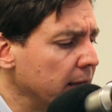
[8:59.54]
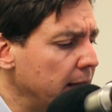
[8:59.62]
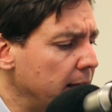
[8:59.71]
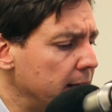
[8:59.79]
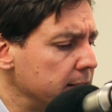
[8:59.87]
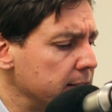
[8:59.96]

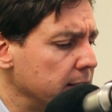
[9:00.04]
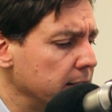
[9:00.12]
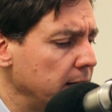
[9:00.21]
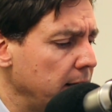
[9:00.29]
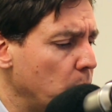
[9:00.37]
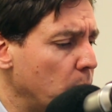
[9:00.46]

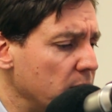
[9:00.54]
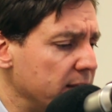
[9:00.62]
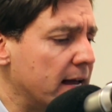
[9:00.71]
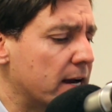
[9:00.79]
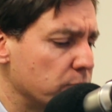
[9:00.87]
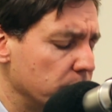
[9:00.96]
And where are
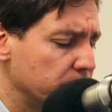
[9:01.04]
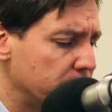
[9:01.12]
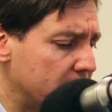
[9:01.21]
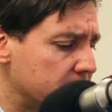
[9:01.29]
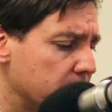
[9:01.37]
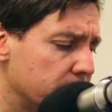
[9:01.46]
the actual
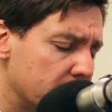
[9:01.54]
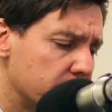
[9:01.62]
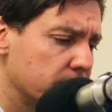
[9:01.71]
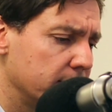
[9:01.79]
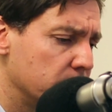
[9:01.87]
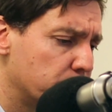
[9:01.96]
threats? The
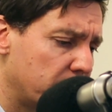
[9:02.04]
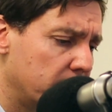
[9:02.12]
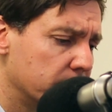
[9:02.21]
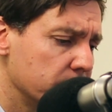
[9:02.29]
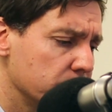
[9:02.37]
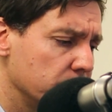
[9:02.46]
threats are these
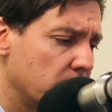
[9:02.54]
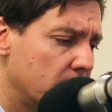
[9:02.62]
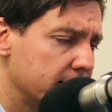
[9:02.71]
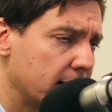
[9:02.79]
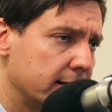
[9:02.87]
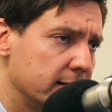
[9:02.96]
predators who contact